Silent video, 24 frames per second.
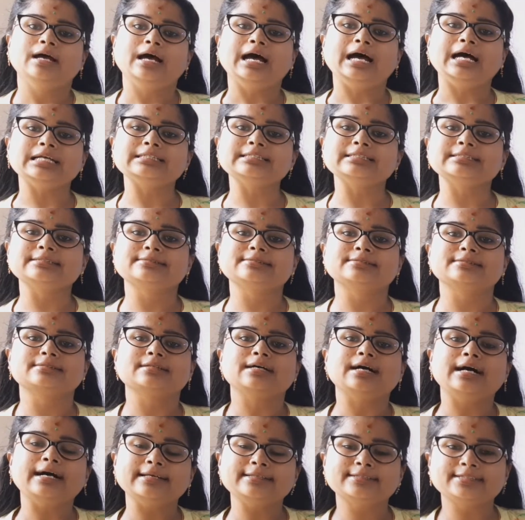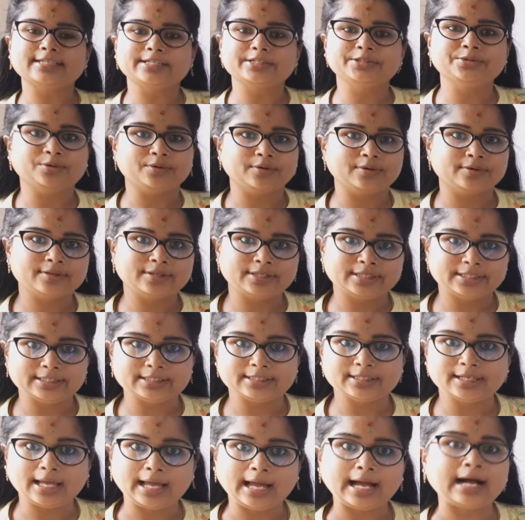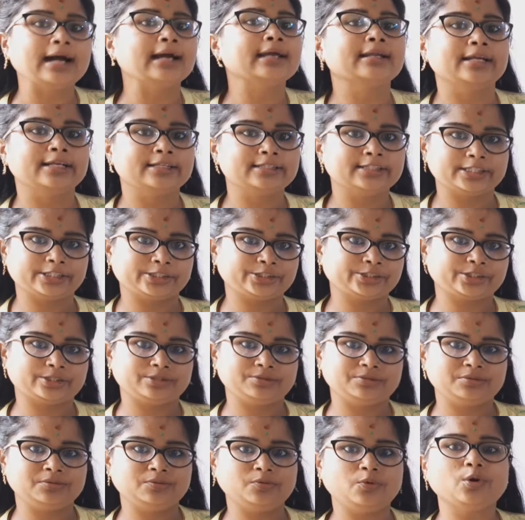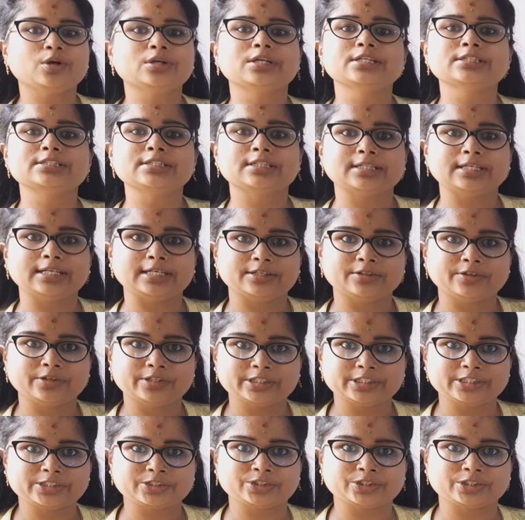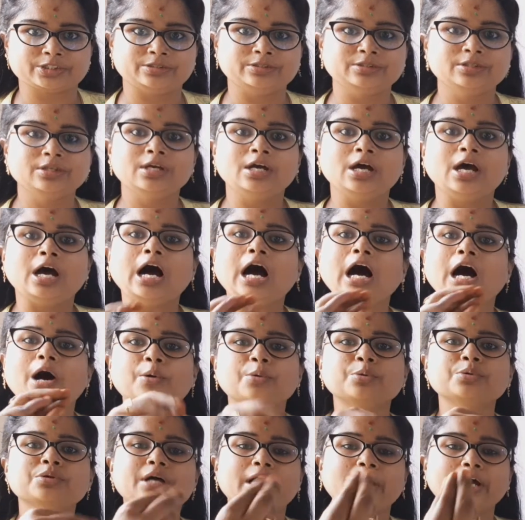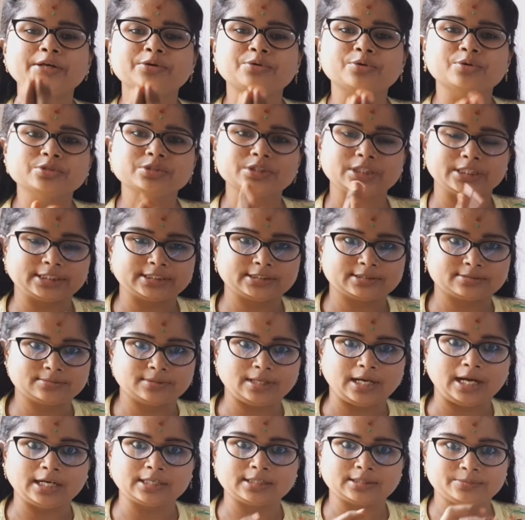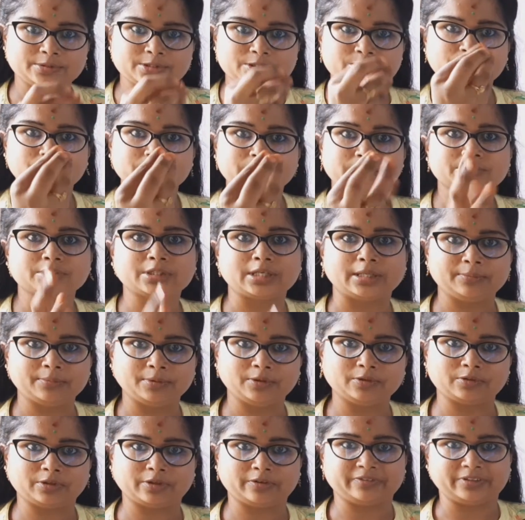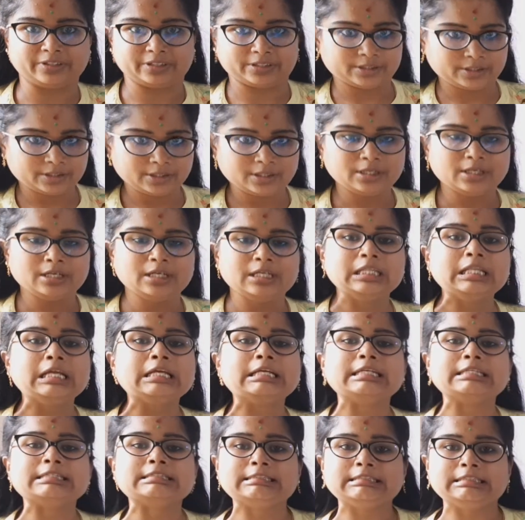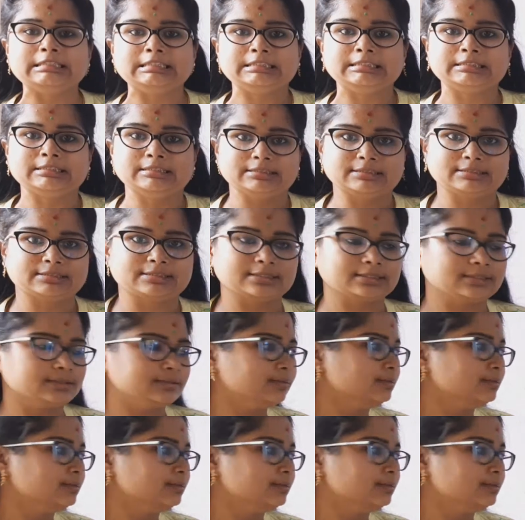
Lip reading: Acids, I said you already. Ionization. What is that ionization? How the hydrogen atom is going to come out of it. Let us see in this.